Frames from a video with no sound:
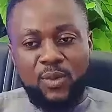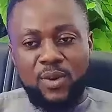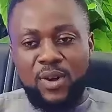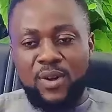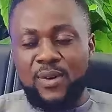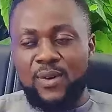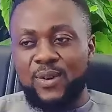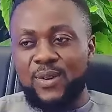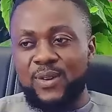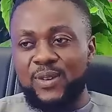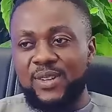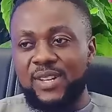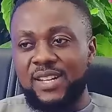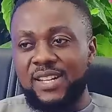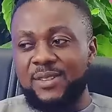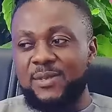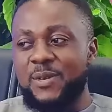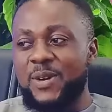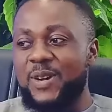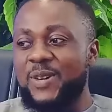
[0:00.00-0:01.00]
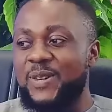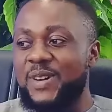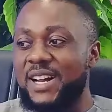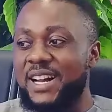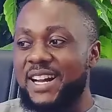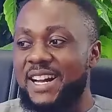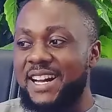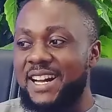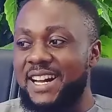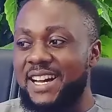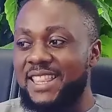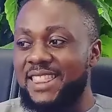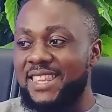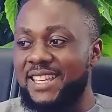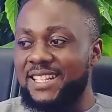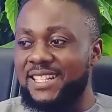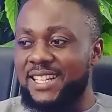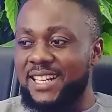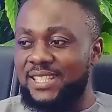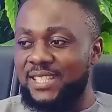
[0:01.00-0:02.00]
Well, I
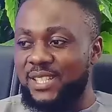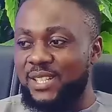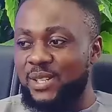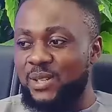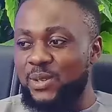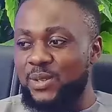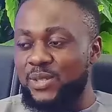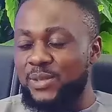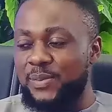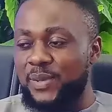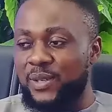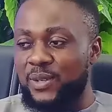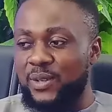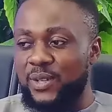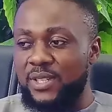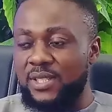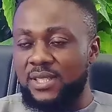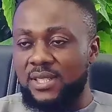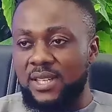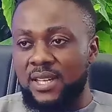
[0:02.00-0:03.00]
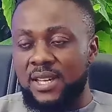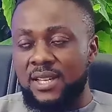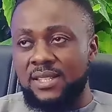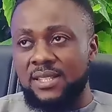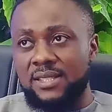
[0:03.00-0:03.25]
think that's close, because,